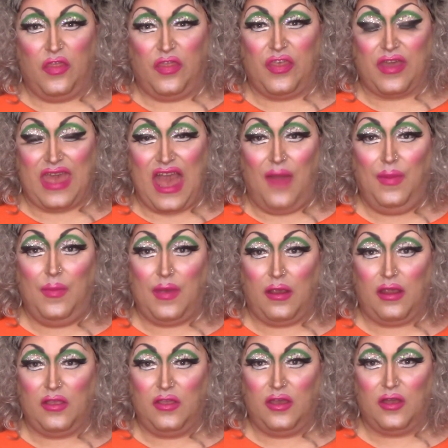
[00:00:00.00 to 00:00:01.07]
The
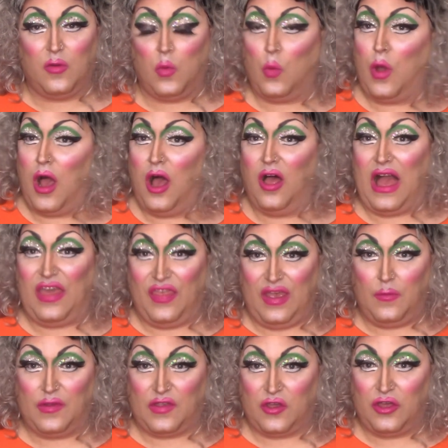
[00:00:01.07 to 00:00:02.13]
capybara look, well, I
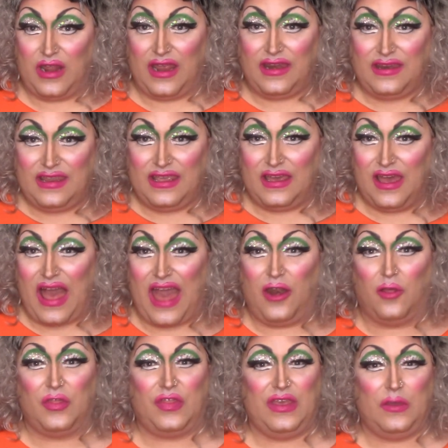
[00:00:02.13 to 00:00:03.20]
think was a good idea. I
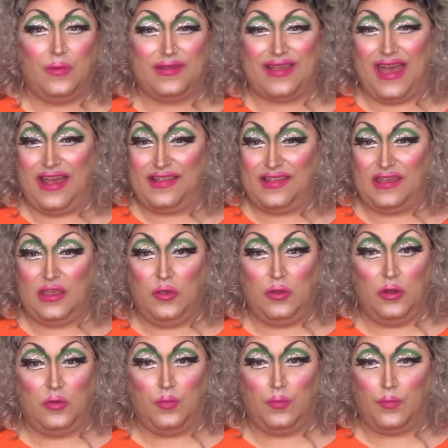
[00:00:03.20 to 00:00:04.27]
don't think was
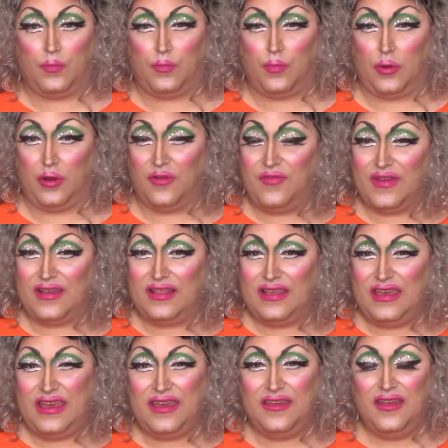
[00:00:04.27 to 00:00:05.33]
executed
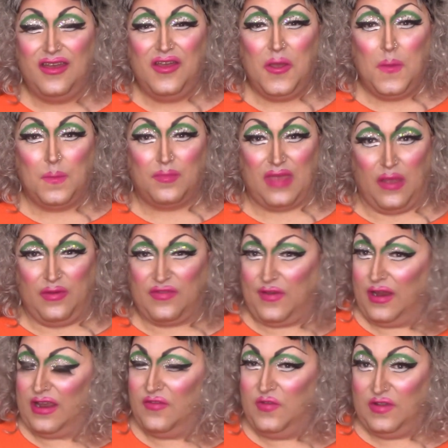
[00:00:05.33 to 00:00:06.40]
perfectly. It was
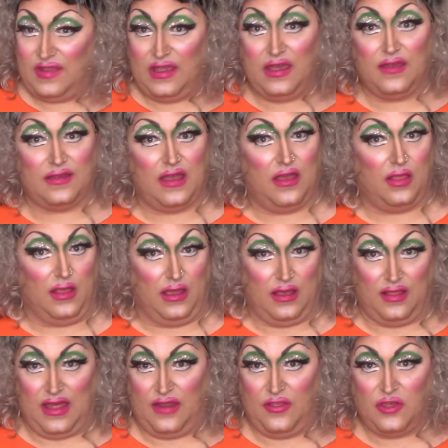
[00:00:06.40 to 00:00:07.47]
very confusing, because like
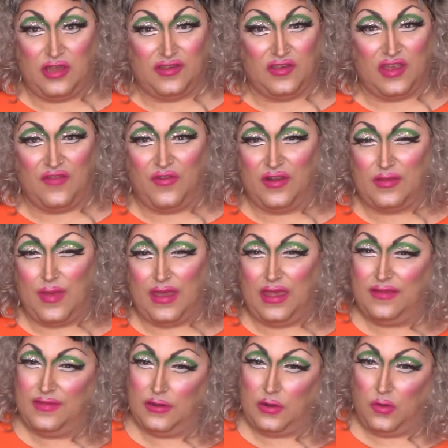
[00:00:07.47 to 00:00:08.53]
a lot of the judges at first I'm like,
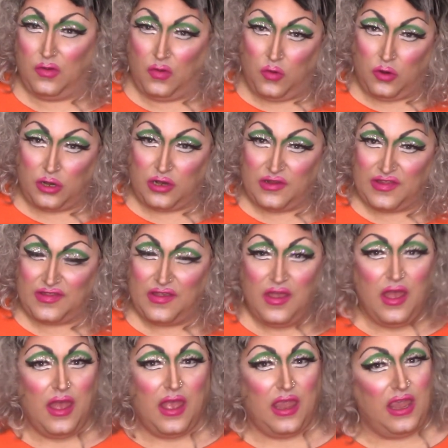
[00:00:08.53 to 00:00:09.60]
is it a horse?
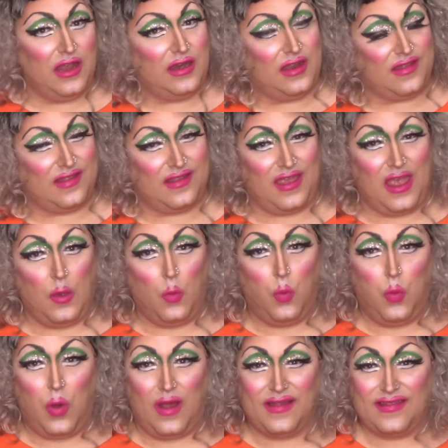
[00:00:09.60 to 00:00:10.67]
It
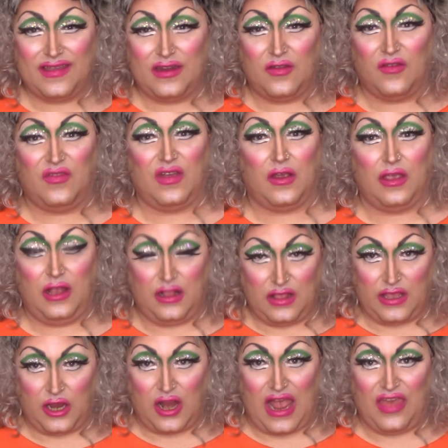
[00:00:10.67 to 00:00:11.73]
wasn't very
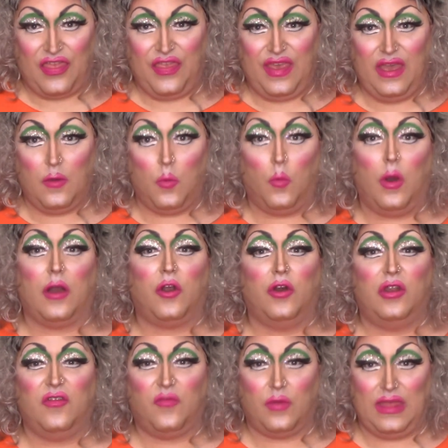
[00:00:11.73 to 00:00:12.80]
clear. I think what
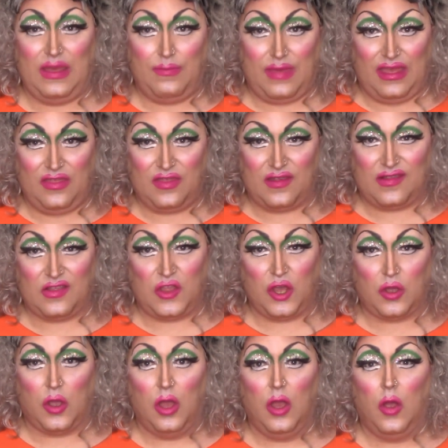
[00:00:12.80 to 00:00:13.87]
could have really made this
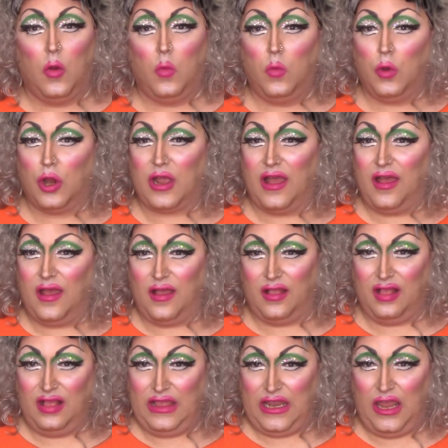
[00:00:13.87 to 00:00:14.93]
look work a
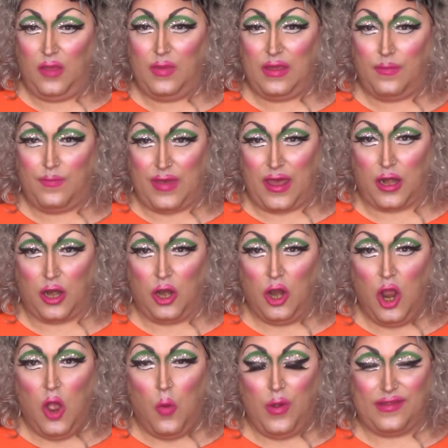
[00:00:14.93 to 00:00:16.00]
little bit better
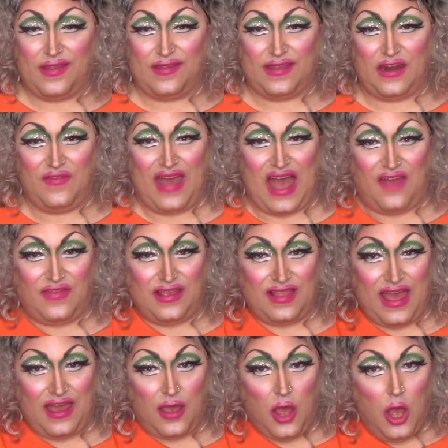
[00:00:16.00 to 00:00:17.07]
was, instead of having
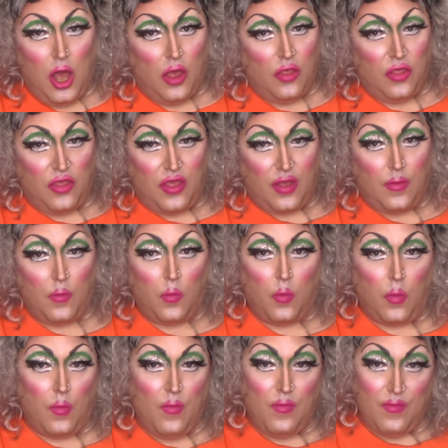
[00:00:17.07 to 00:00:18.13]
like a
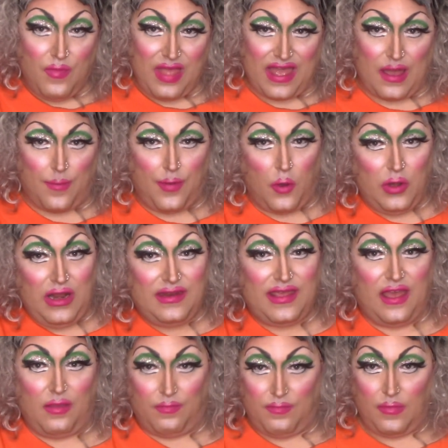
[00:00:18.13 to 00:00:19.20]

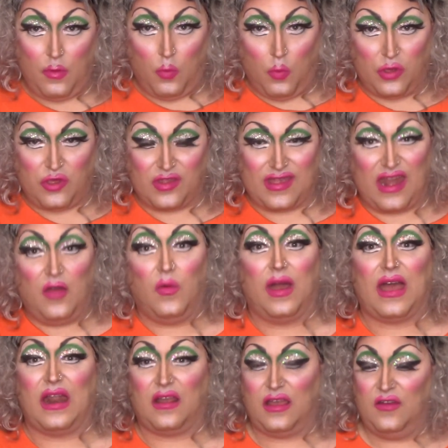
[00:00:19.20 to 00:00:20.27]
ponytail, which is kind of what
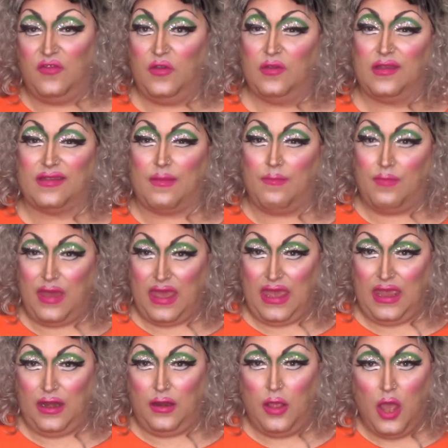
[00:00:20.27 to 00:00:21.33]
got confused as a
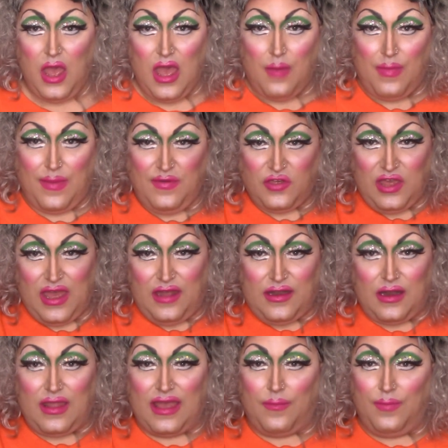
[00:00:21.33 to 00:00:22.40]
mane, maybe she had
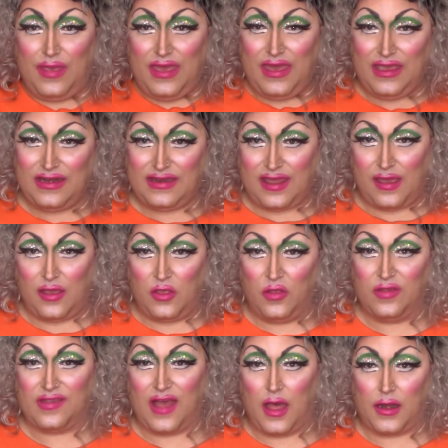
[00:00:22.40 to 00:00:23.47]
done like
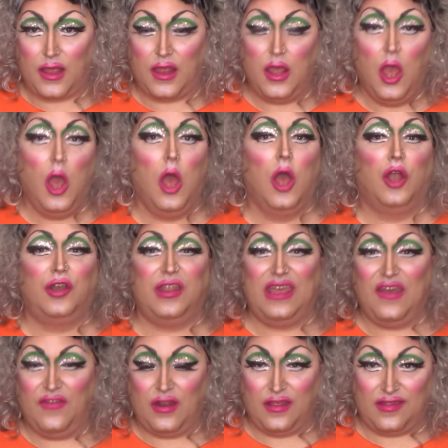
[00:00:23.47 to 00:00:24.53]
pigtails on it to
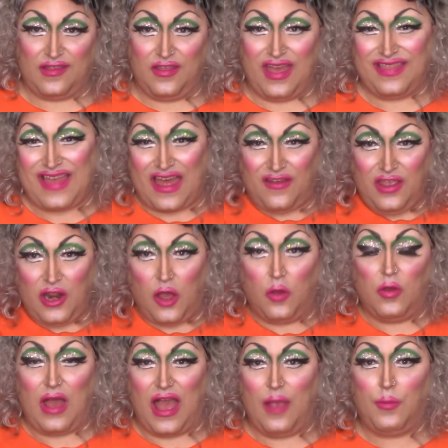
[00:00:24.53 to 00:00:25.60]
give it still like that, you
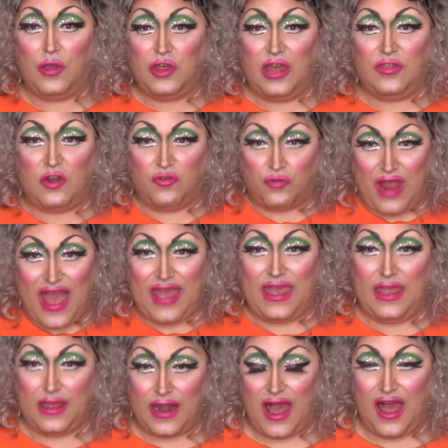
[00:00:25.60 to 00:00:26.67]
know. I appreciate the
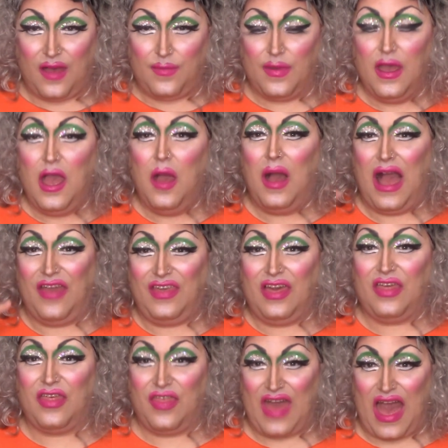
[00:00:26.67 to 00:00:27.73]
dragging it up. I
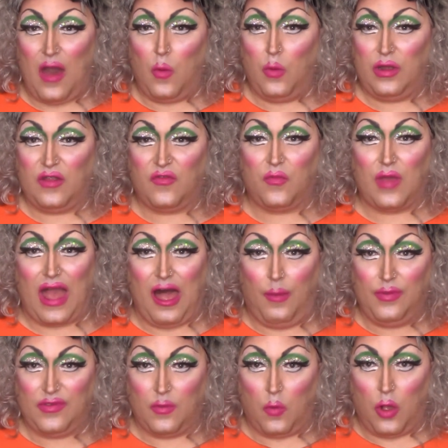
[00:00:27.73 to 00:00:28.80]
think that would have
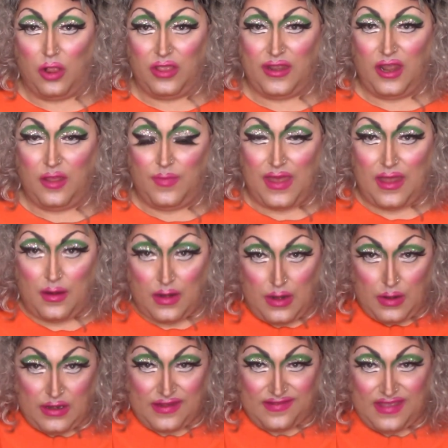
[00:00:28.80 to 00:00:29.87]
helped a little bit
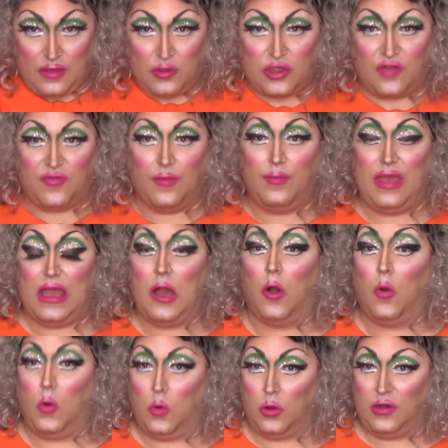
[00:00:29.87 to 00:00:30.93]
distinguish it from being a
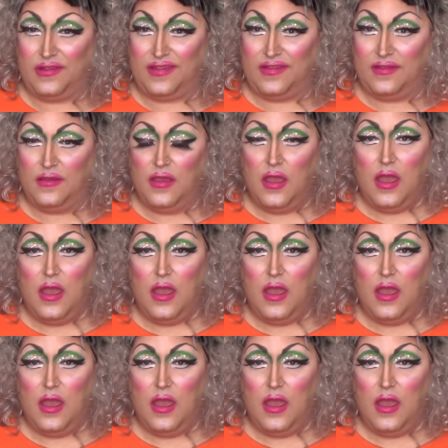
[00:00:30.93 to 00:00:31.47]
horse.